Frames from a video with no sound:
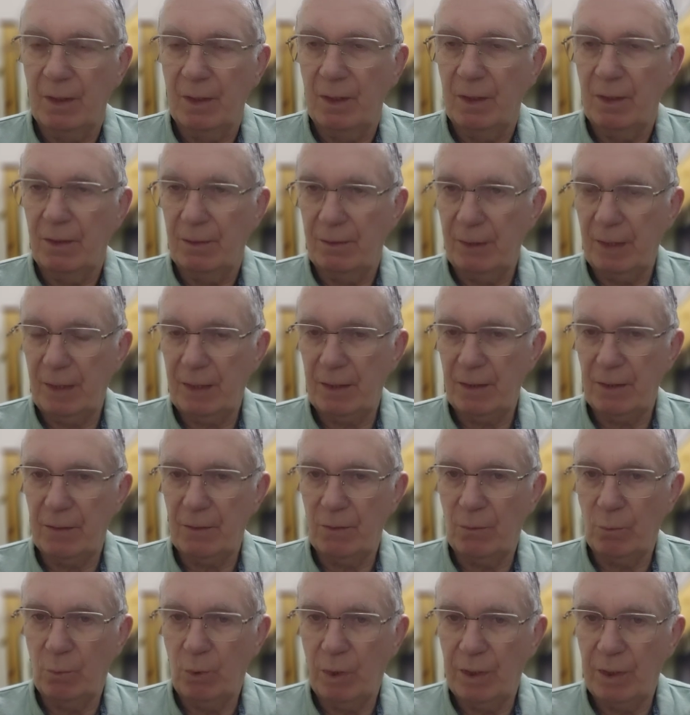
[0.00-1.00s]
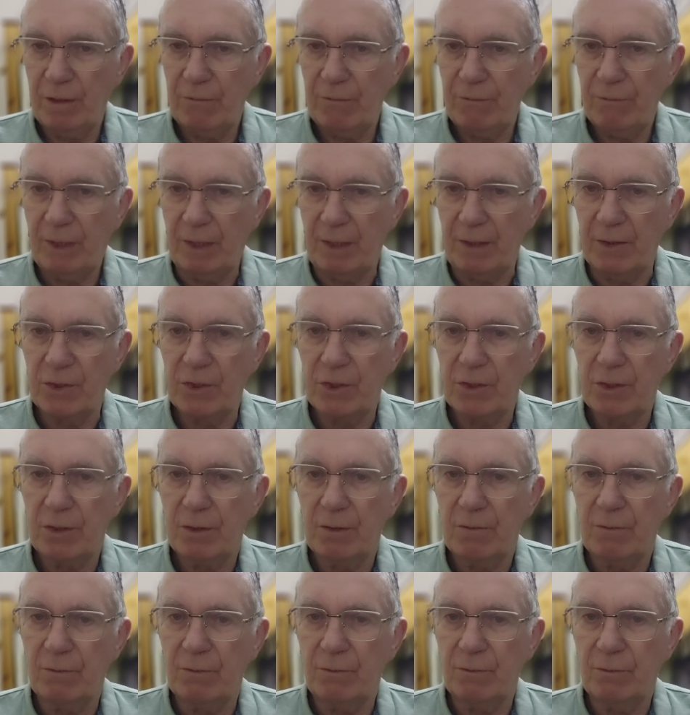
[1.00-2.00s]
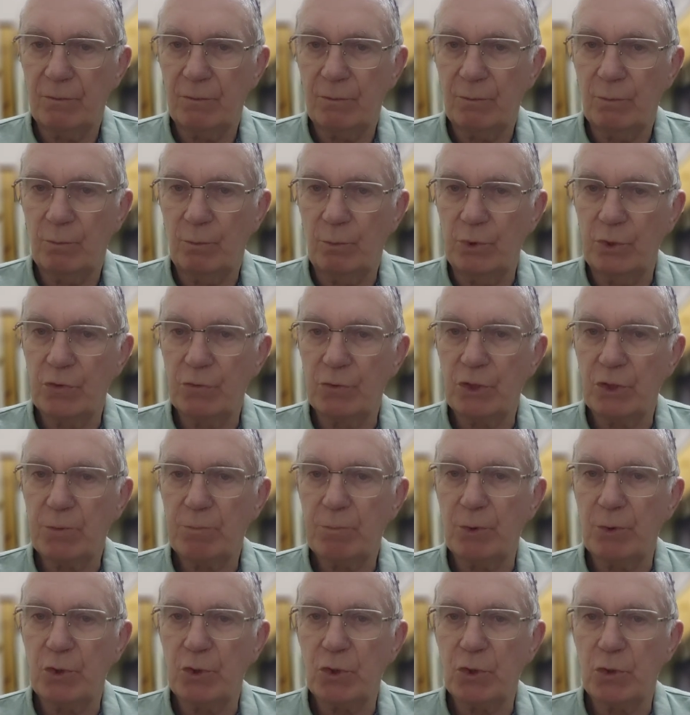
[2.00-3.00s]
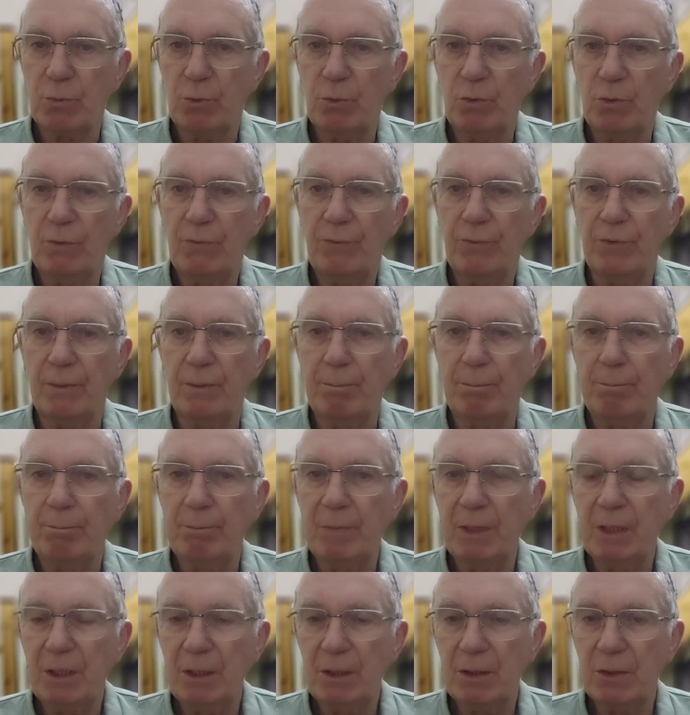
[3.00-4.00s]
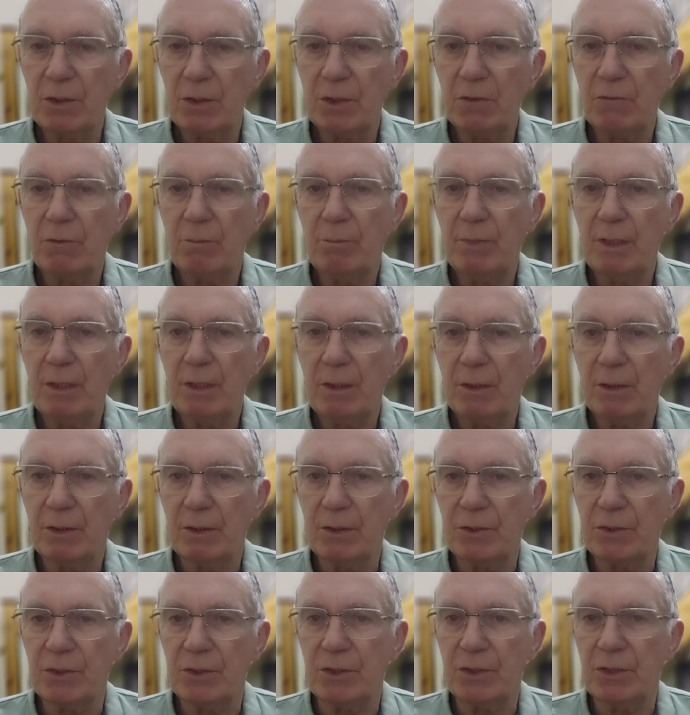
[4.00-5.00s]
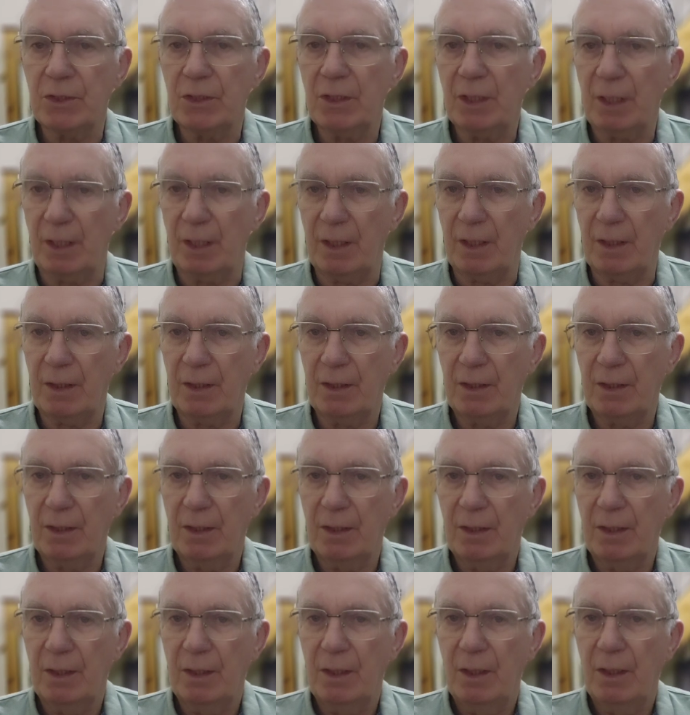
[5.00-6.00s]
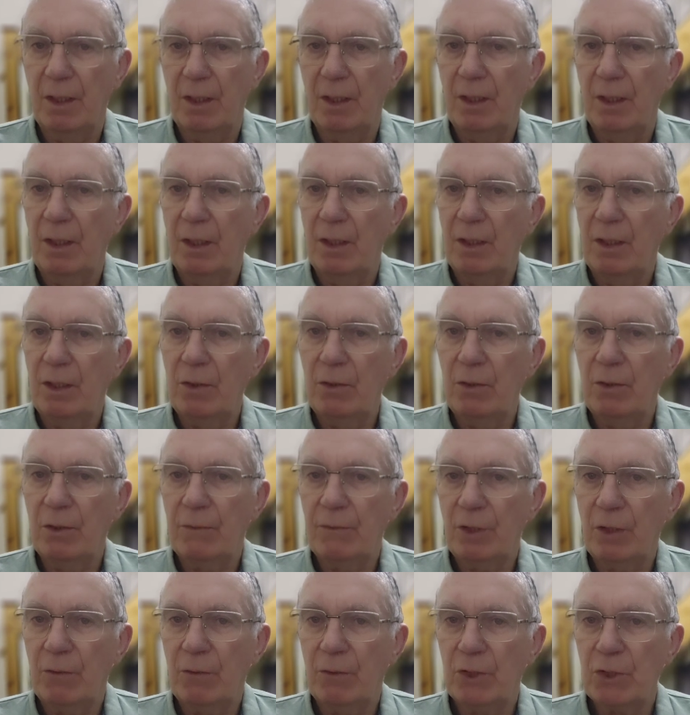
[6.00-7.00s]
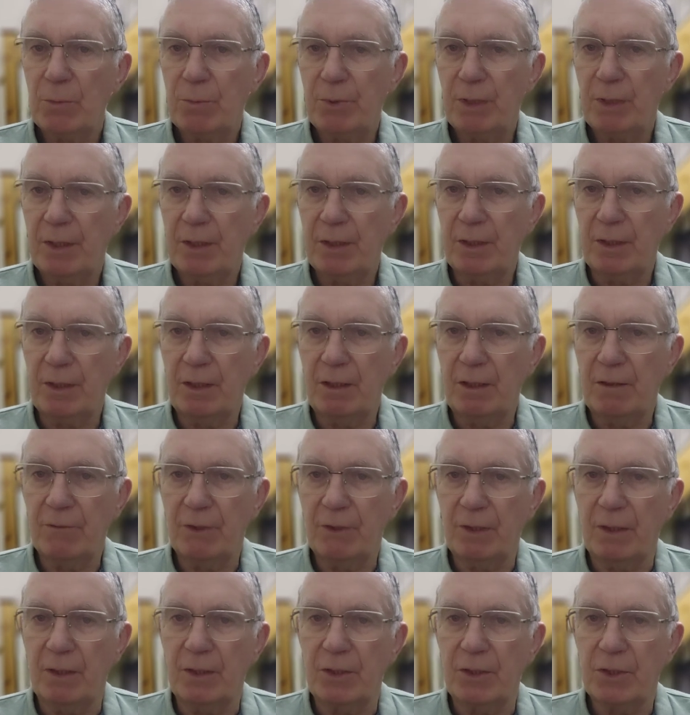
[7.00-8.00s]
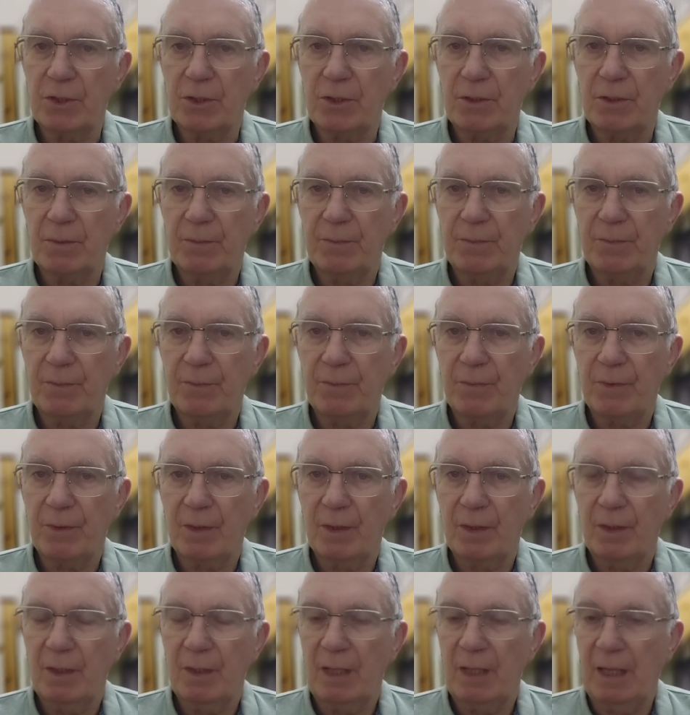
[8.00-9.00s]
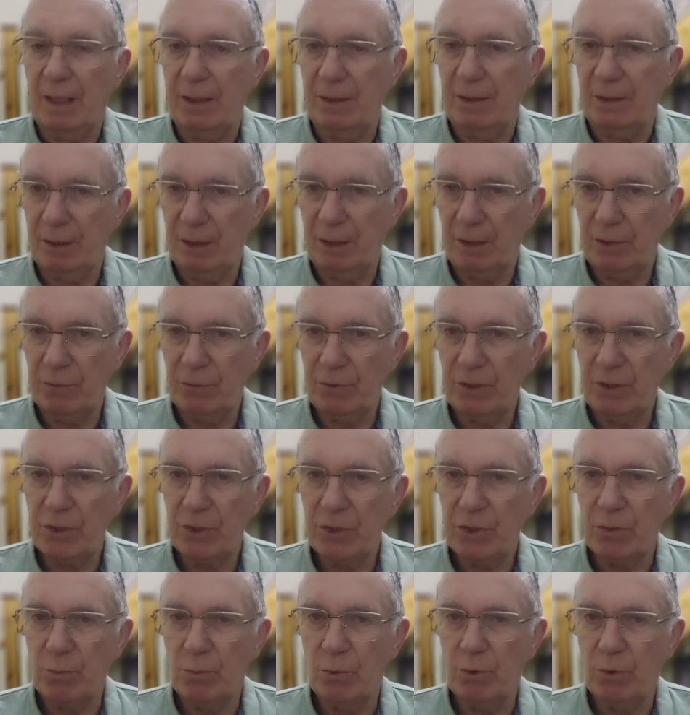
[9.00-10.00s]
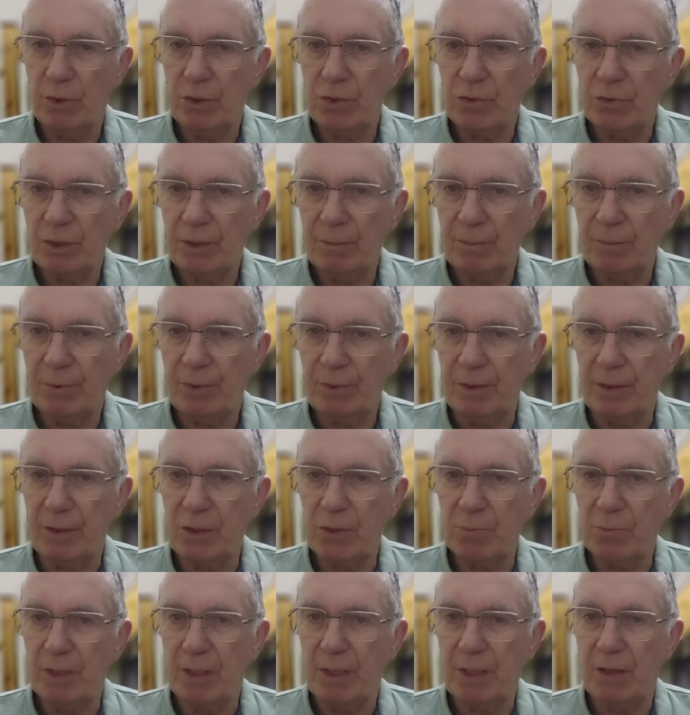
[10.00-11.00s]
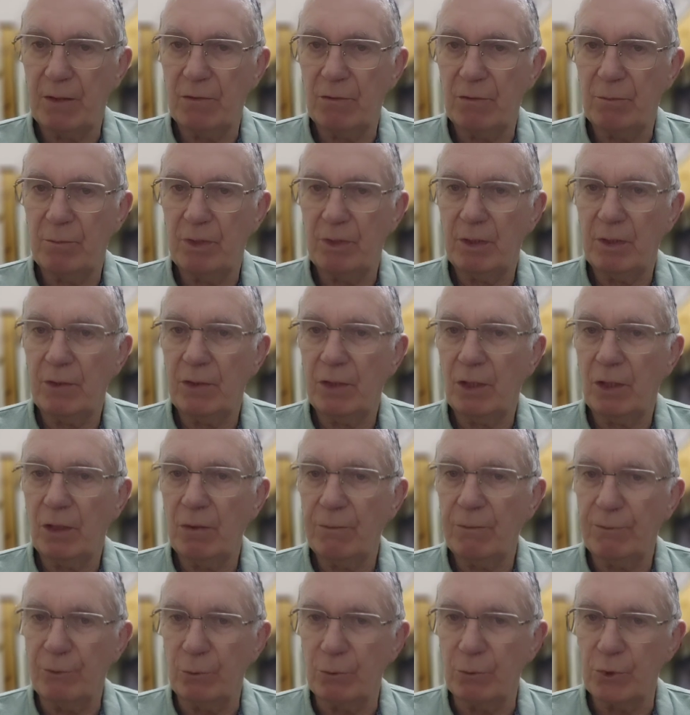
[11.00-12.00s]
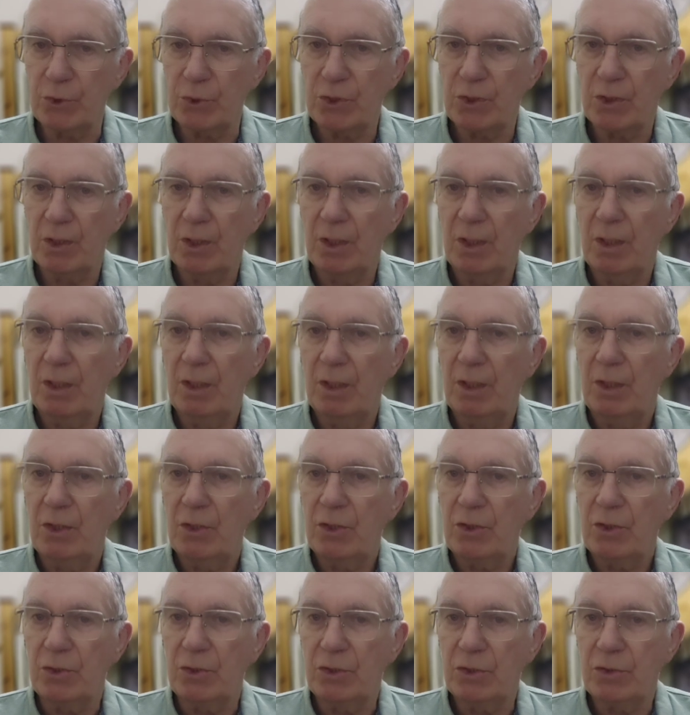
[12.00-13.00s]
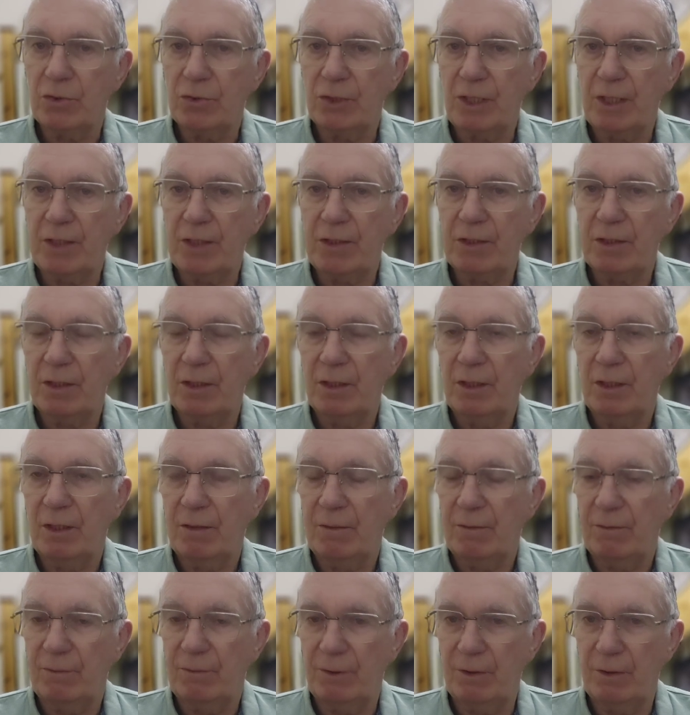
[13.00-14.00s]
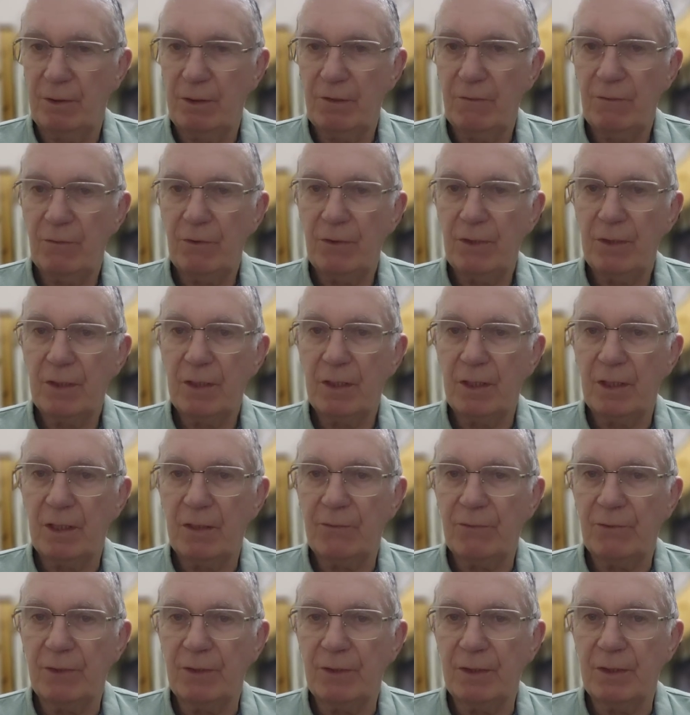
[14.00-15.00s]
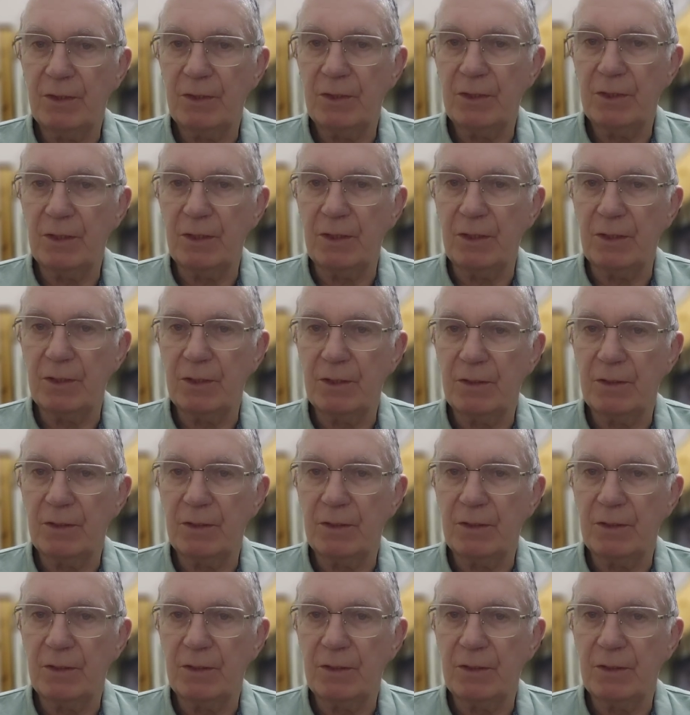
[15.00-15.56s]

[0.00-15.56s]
That one event was responsible for the millions of Americans today who have Irish blood in their veins, and another reason why Trump and his band of merry hopefuls should tread very, very carefully indeed.